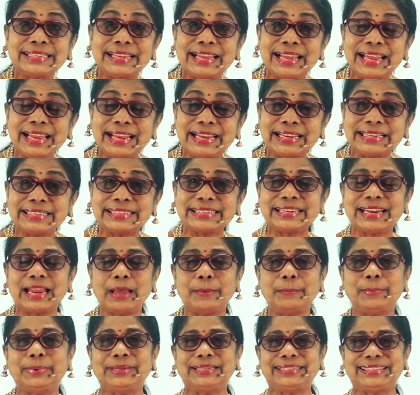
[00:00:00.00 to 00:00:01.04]
6.
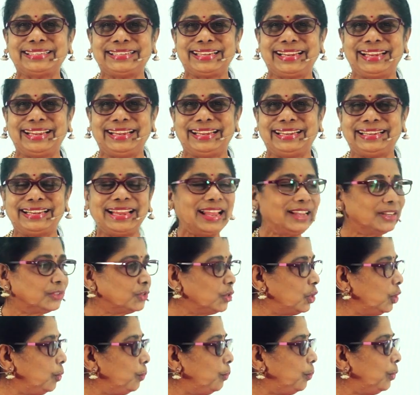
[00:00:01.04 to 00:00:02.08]
Number 6.
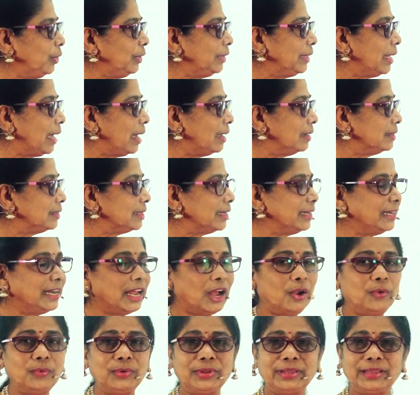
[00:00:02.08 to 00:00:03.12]
So you put the answer
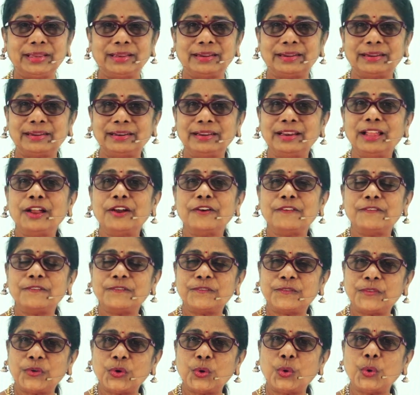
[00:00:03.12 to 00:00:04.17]
down here.
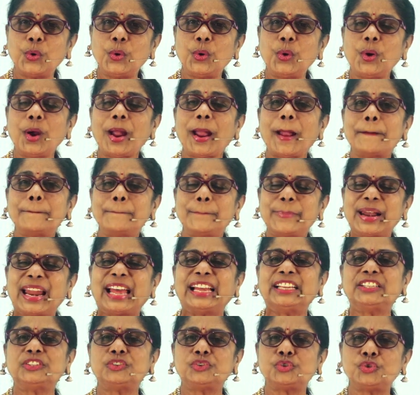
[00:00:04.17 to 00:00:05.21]
4
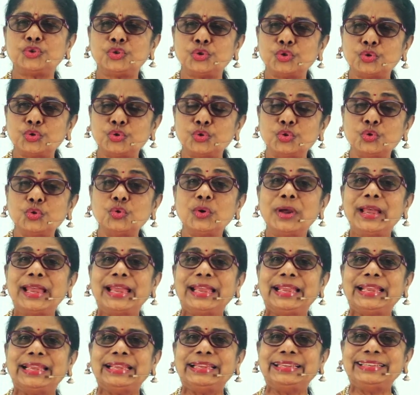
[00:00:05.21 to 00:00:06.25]
plus 2
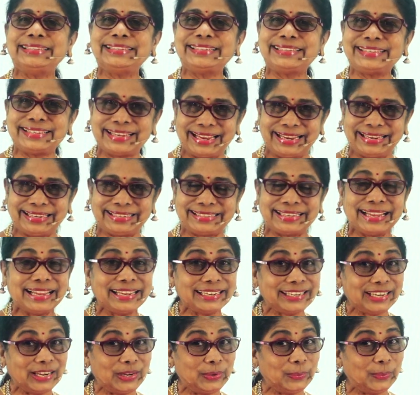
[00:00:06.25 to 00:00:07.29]
is 6.
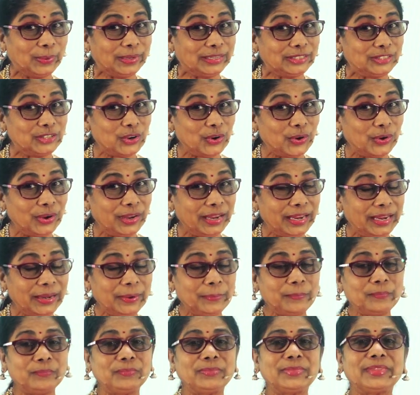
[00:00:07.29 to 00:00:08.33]
Did you enjoy?
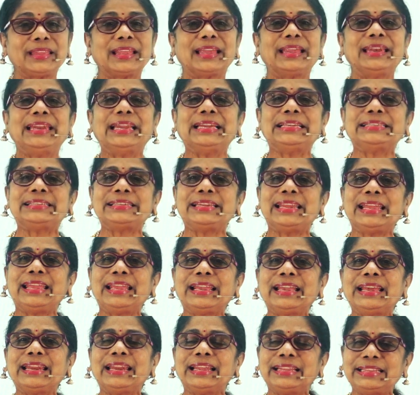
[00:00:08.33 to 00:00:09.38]
Let's
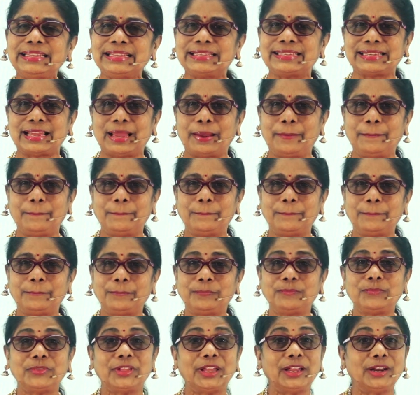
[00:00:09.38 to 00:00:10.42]
take another sum.
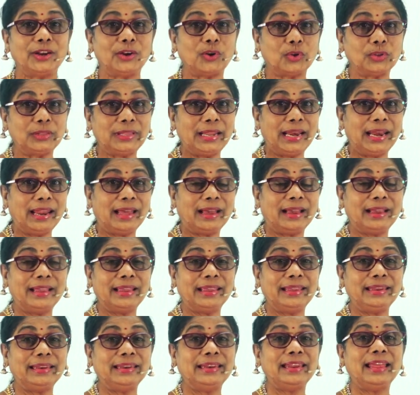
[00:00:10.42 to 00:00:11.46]
Draw the
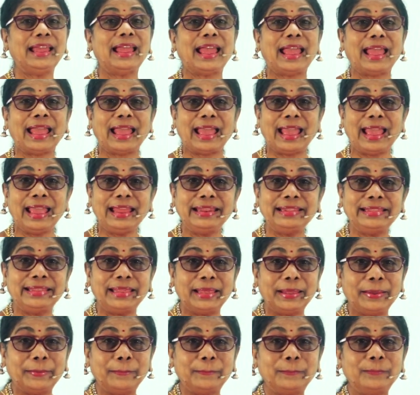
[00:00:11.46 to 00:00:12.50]
line, add
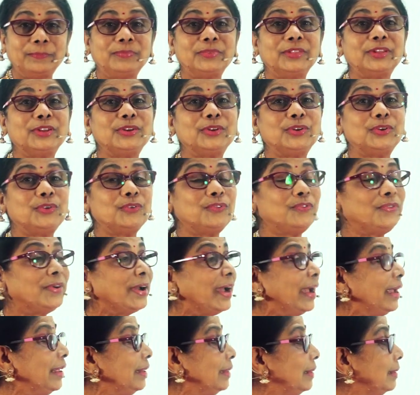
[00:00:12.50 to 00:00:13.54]
them to
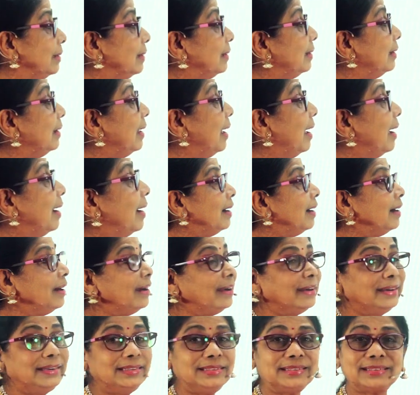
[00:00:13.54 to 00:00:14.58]
find the
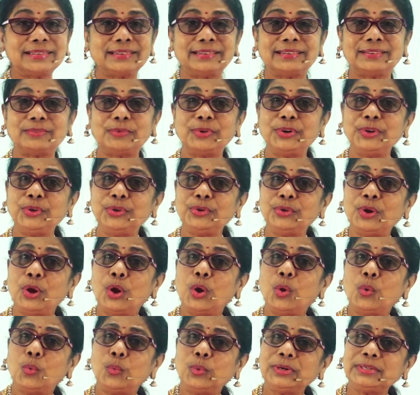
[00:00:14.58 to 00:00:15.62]
answer.
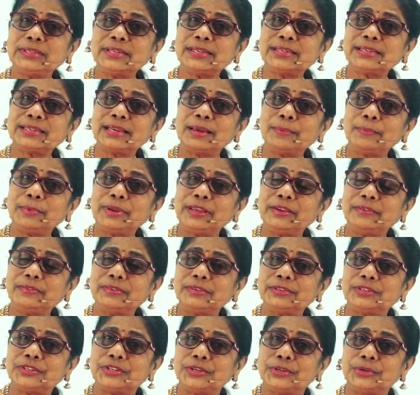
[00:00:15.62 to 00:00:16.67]
What's the sum
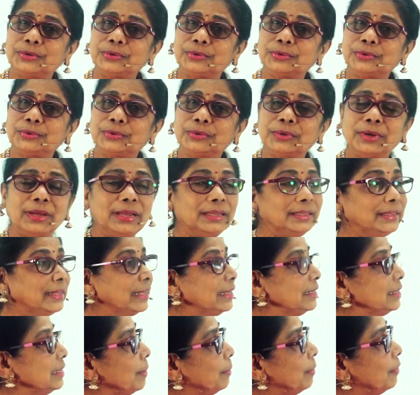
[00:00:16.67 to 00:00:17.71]
given to you?
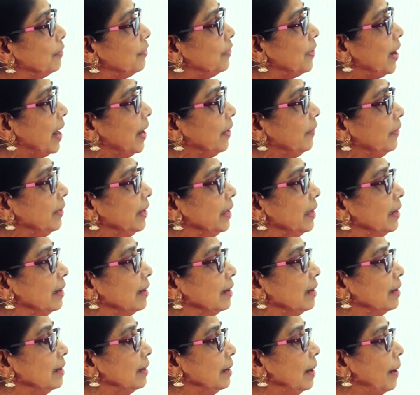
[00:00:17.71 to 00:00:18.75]
There's number 5
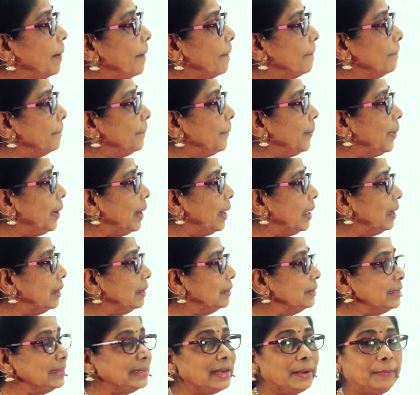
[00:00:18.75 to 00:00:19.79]
here
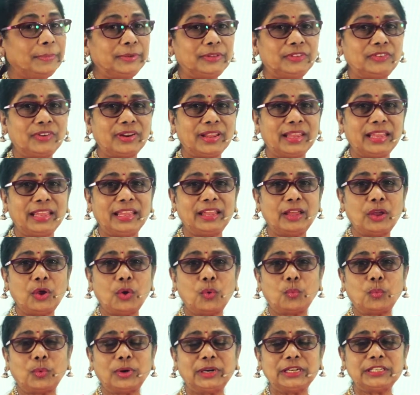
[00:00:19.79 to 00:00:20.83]
plus number 3.
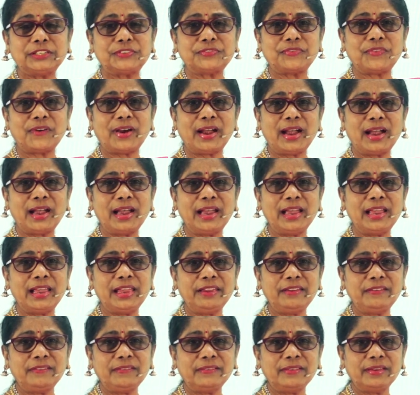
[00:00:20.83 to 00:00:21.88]
What is
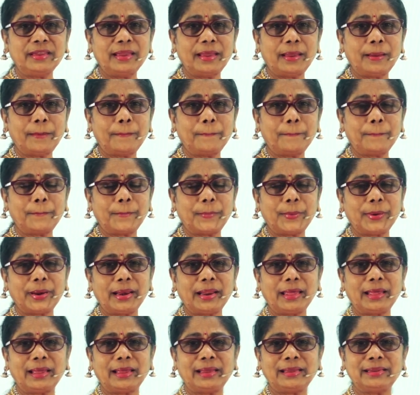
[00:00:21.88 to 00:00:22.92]
5
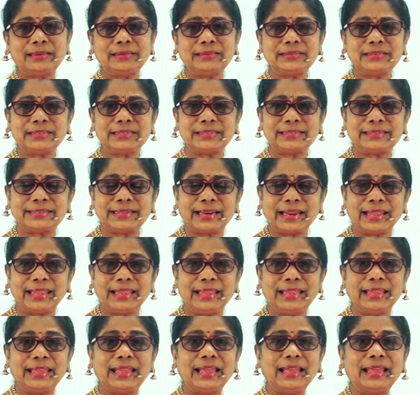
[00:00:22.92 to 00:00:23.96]
plus
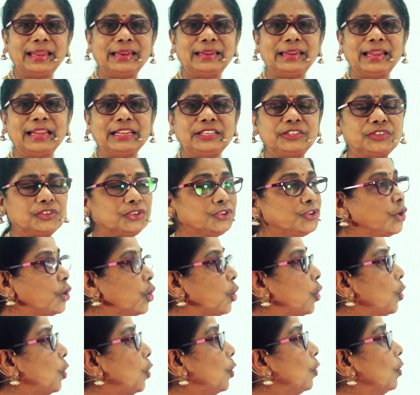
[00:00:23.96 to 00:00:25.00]
3? Let's
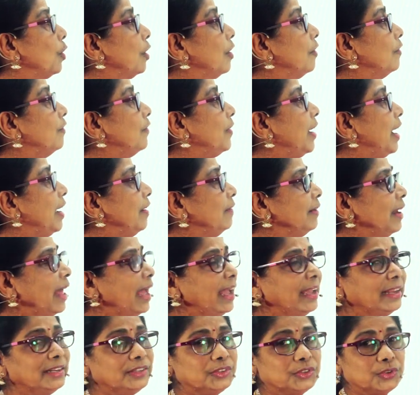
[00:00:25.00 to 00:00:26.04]
draw 5
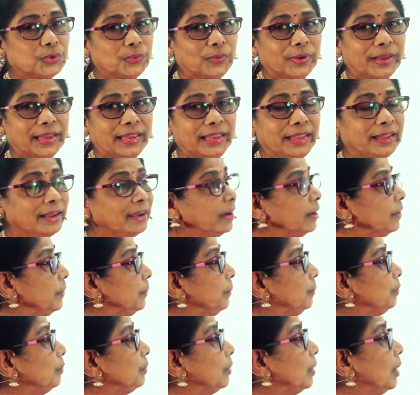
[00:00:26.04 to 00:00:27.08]
lines over
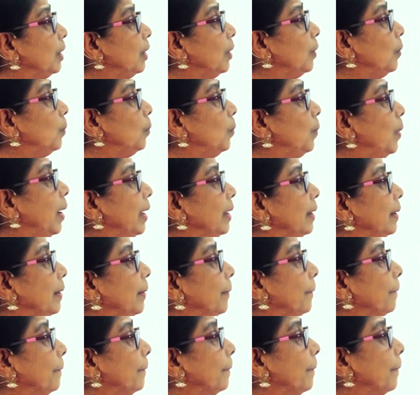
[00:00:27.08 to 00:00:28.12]
here.
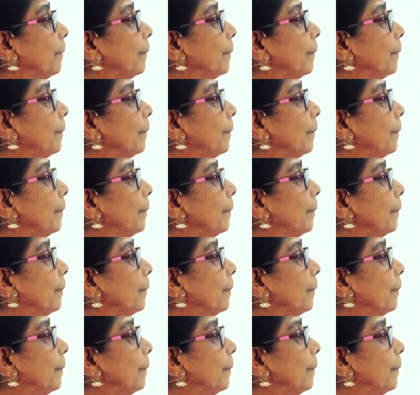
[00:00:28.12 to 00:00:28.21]
1,